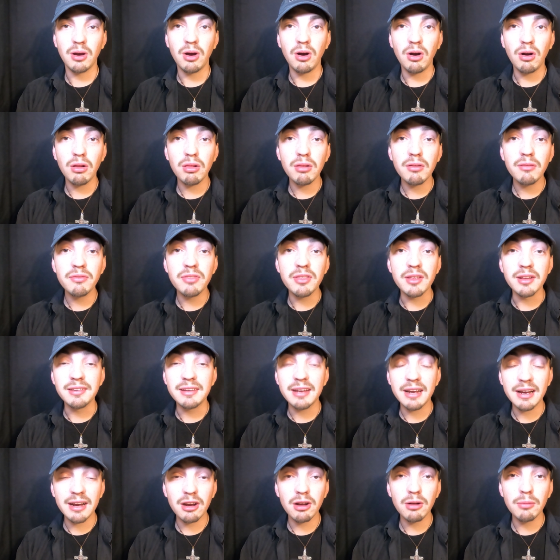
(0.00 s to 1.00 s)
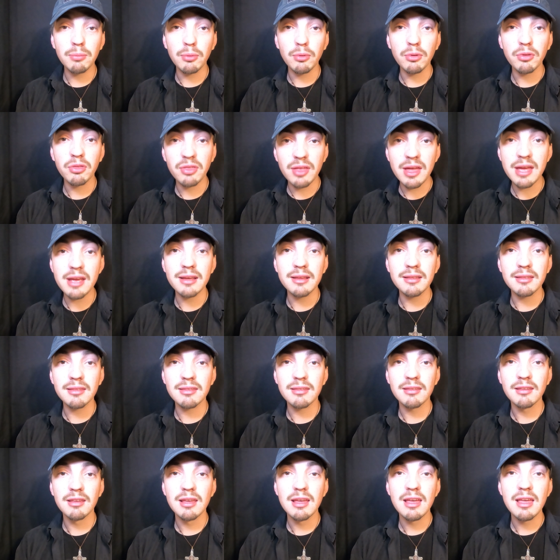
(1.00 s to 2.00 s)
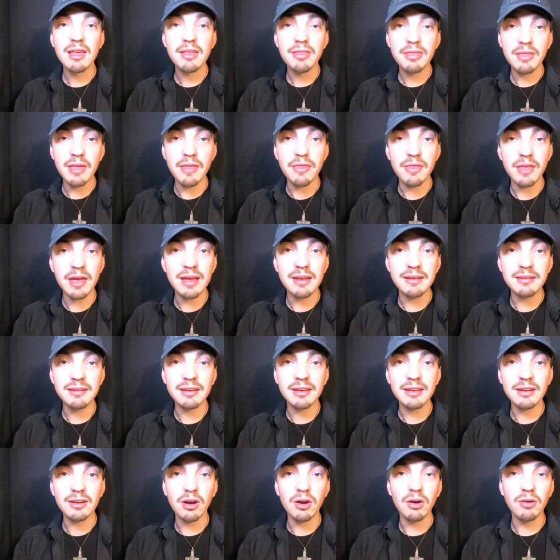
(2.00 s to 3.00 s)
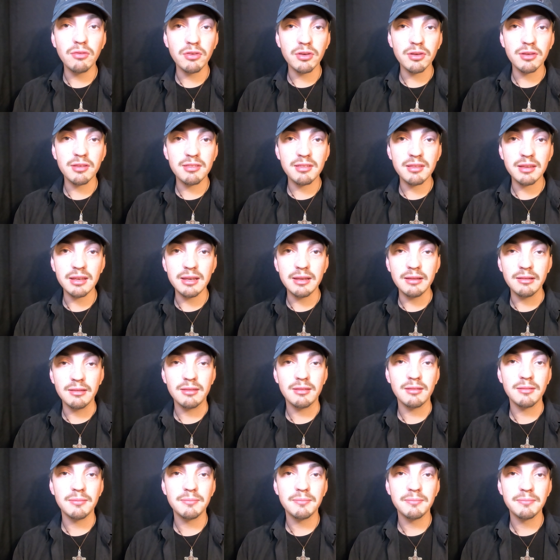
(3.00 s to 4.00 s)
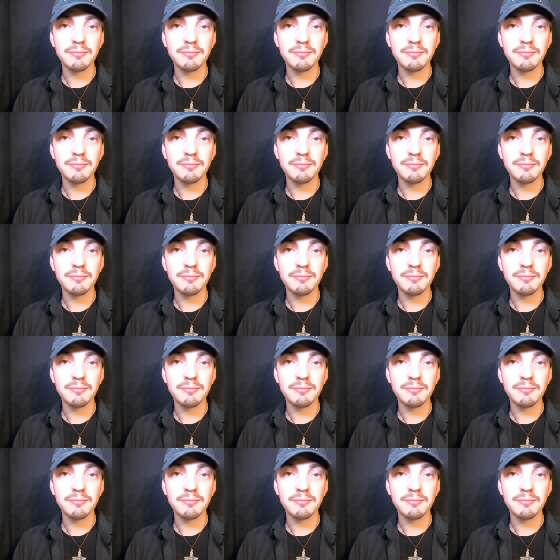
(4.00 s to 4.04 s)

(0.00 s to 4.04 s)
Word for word: all of the terrible things that they did overseas,